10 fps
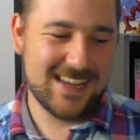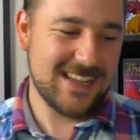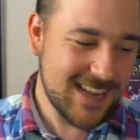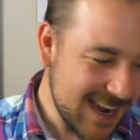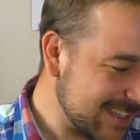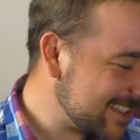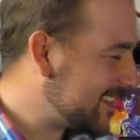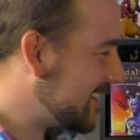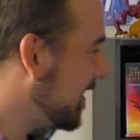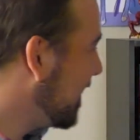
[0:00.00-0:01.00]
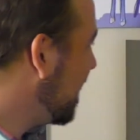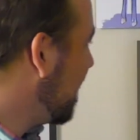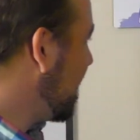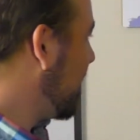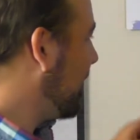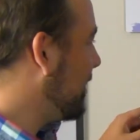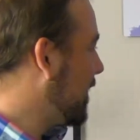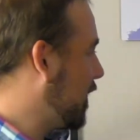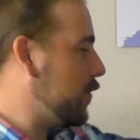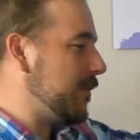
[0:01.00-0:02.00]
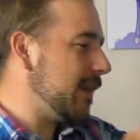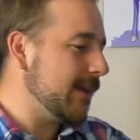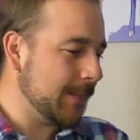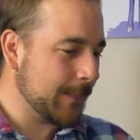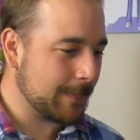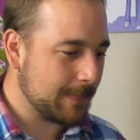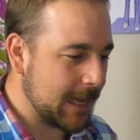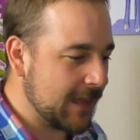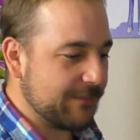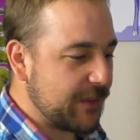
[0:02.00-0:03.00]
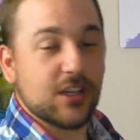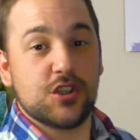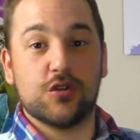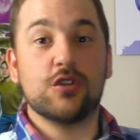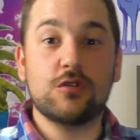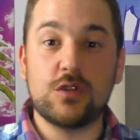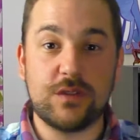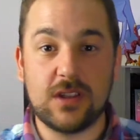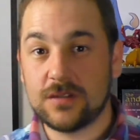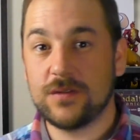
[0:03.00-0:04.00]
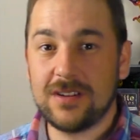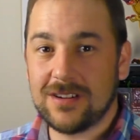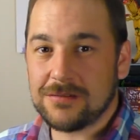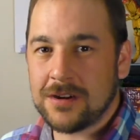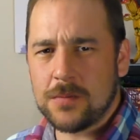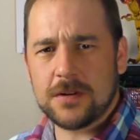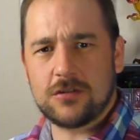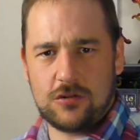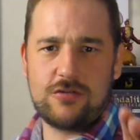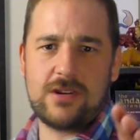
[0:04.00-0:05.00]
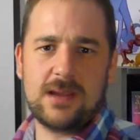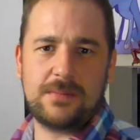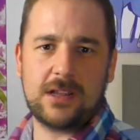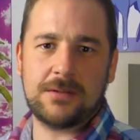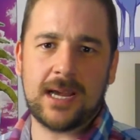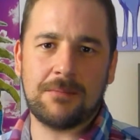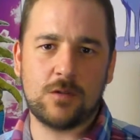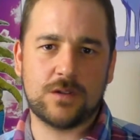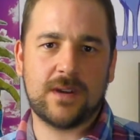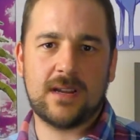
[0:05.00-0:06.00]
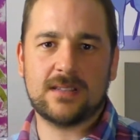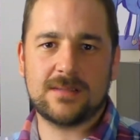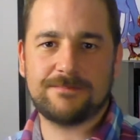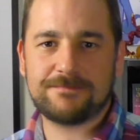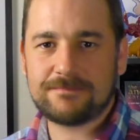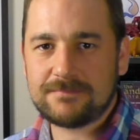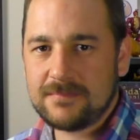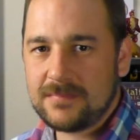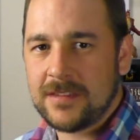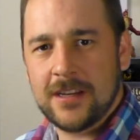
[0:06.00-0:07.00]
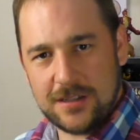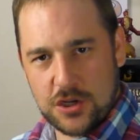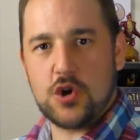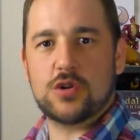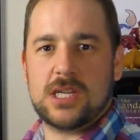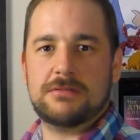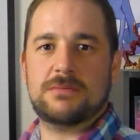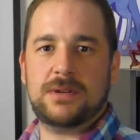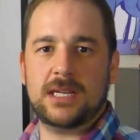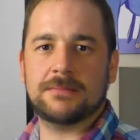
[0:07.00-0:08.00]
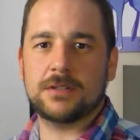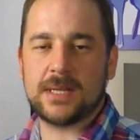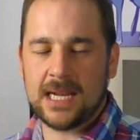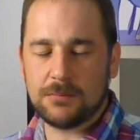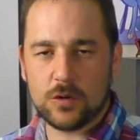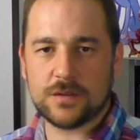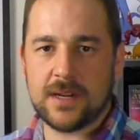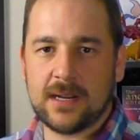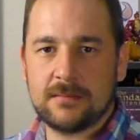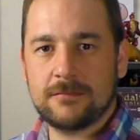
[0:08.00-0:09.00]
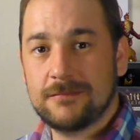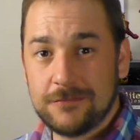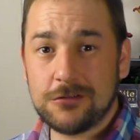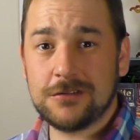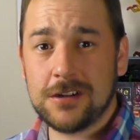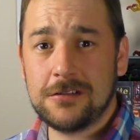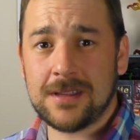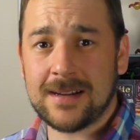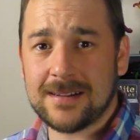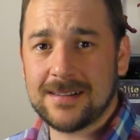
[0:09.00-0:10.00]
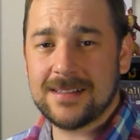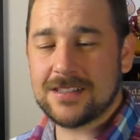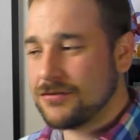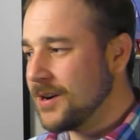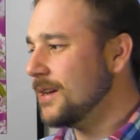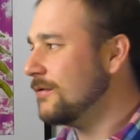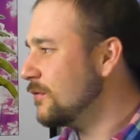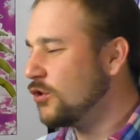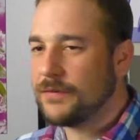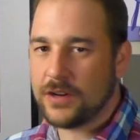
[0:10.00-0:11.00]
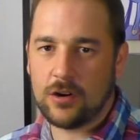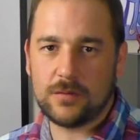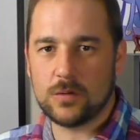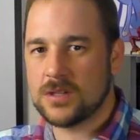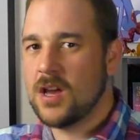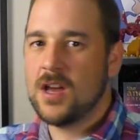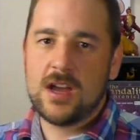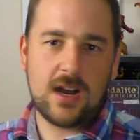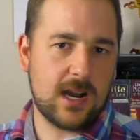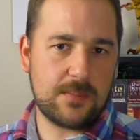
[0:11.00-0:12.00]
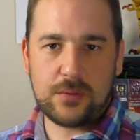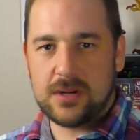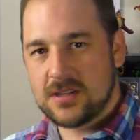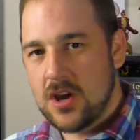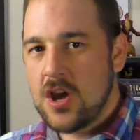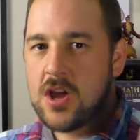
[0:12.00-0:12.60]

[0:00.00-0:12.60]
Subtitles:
Yes. Go get them. And that's your news for this video. I hope you're doing alright, by the way, Animorphs fans. It is a good time to be an Animorphs fan. We all know that. Great. Graphic novels, art prints.